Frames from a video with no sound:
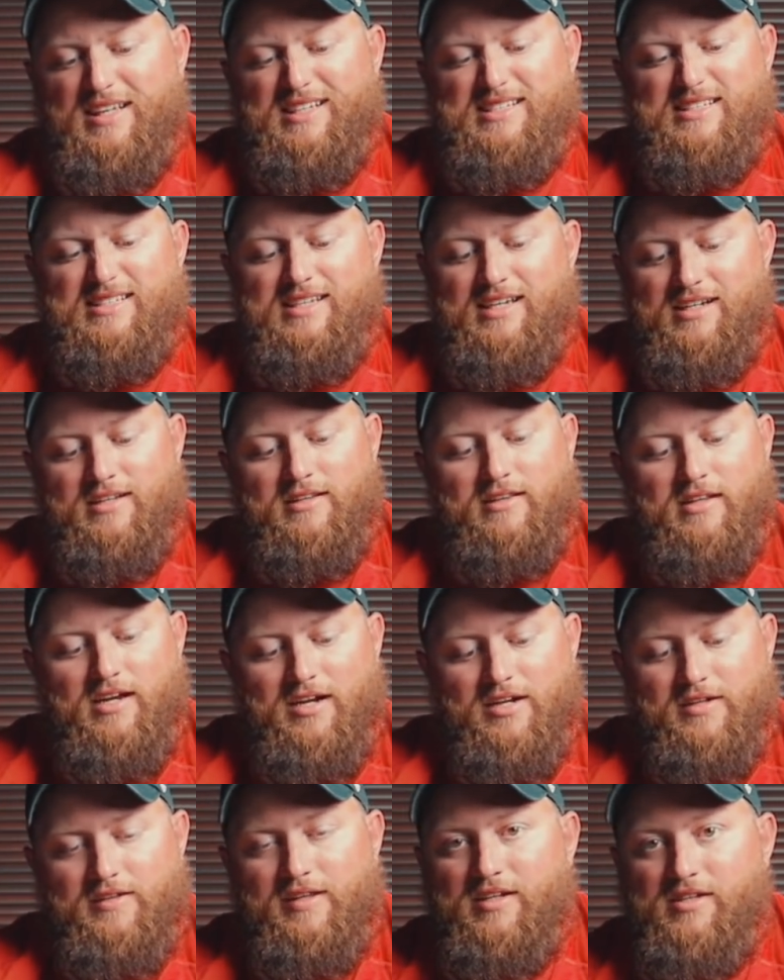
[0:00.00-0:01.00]
they sit in
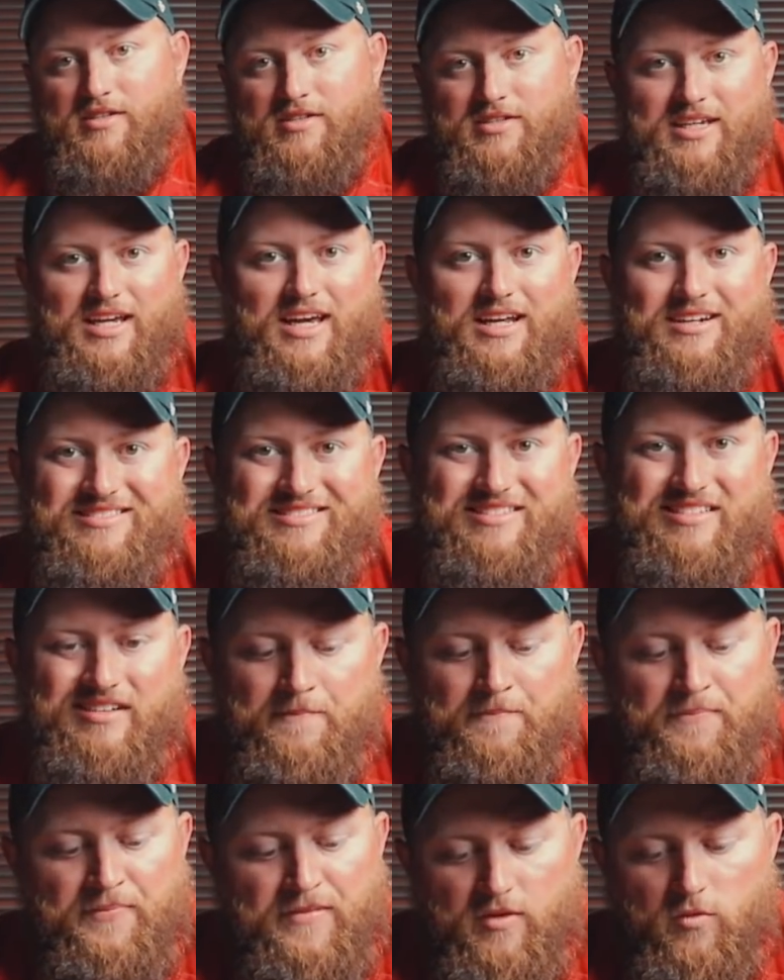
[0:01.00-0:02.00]
there and they just kind of
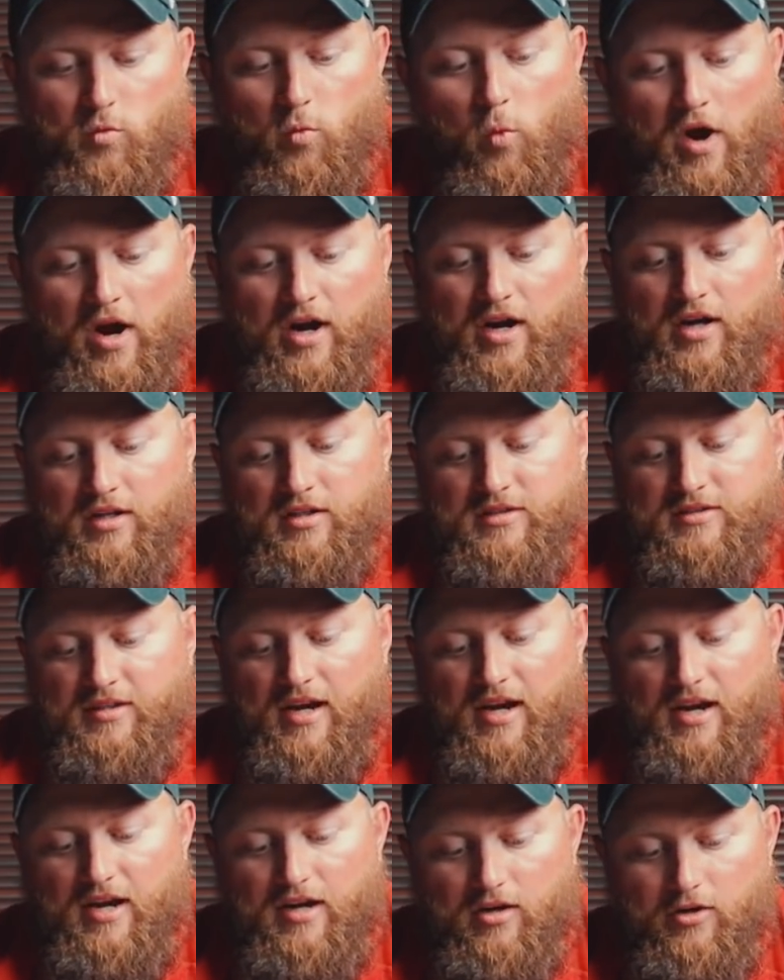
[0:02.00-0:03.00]
wear and
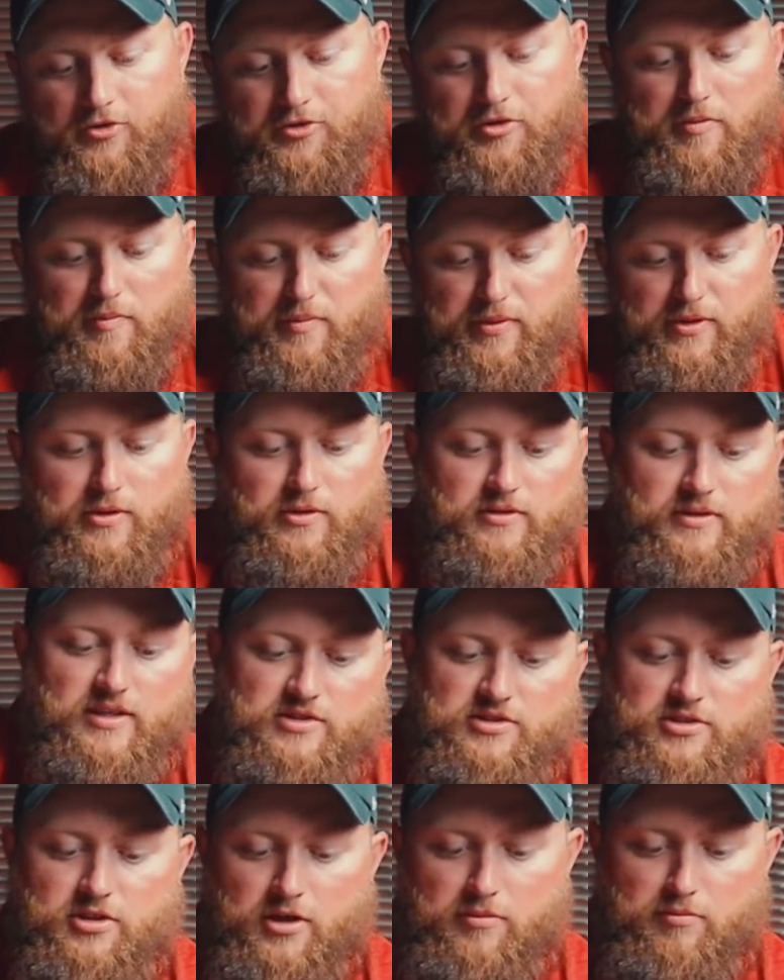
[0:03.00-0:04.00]
tear on your boot and they
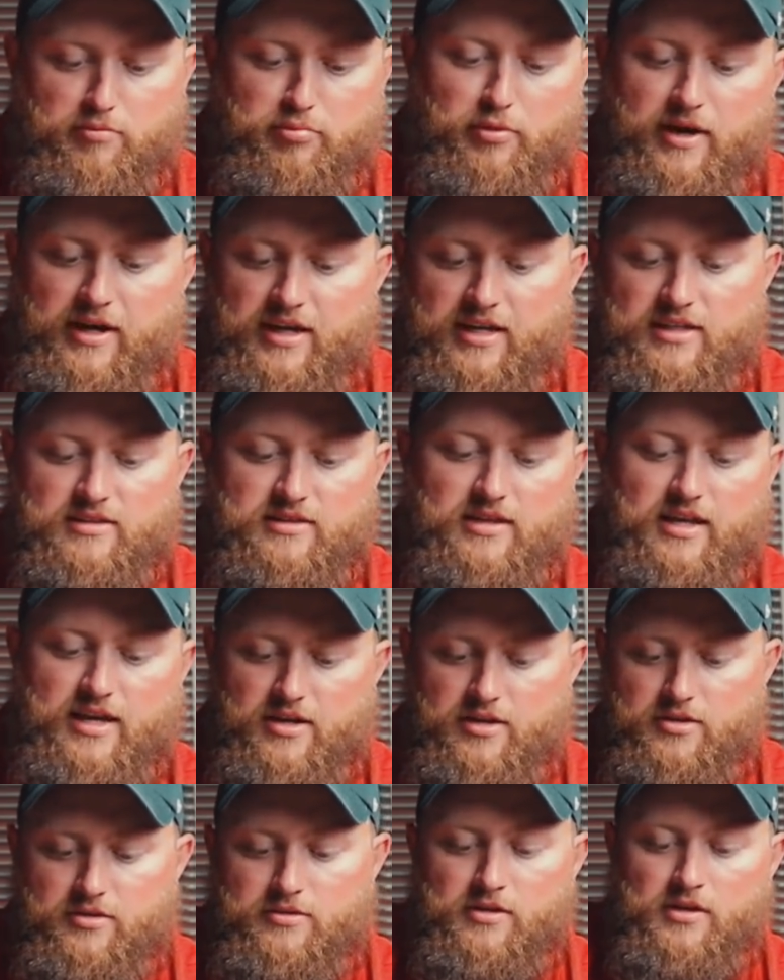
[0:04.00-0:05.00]
start breaking
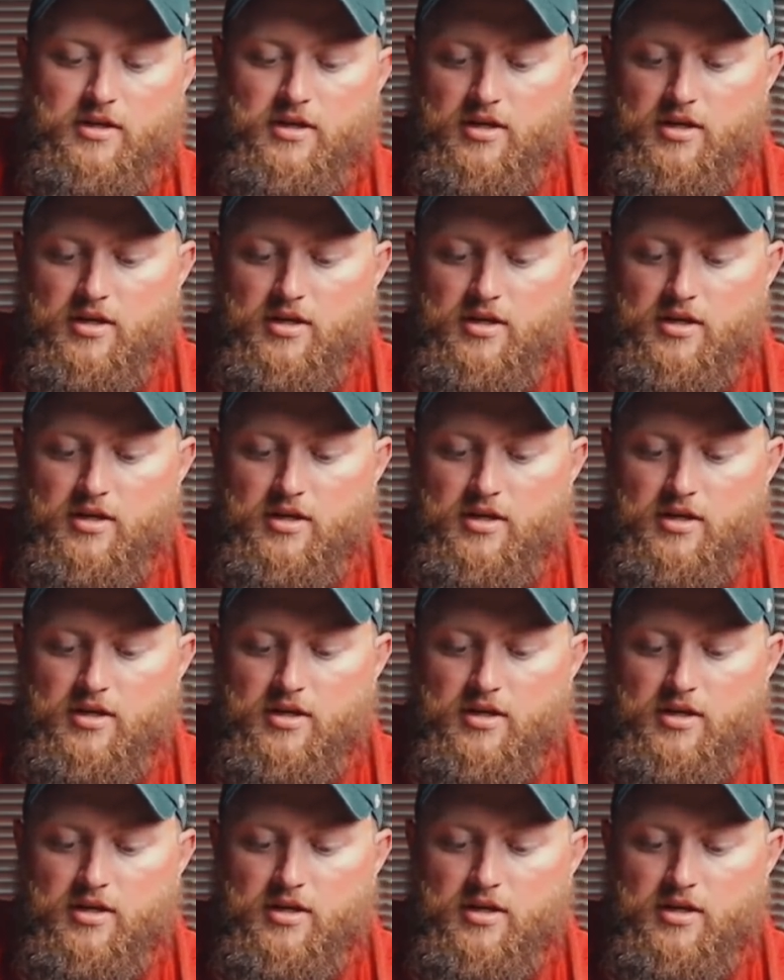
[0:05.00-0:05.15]
down